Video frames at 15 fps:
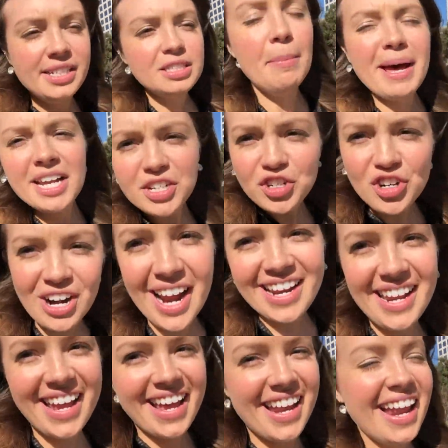It's
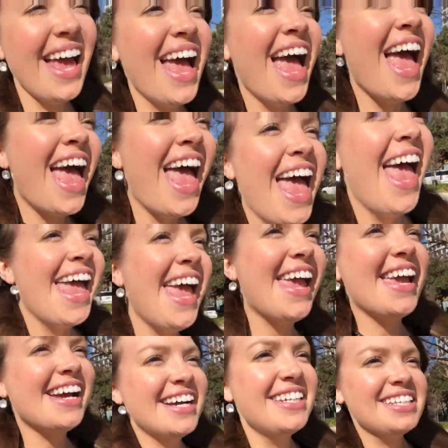Mediterranean,
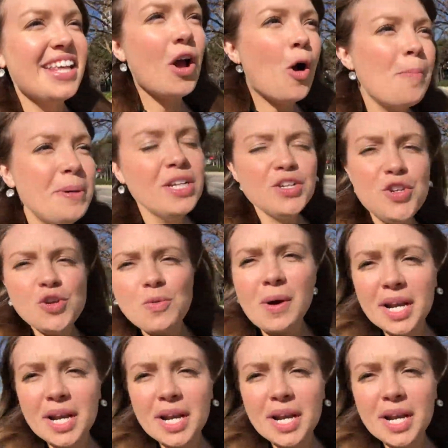and they opened a new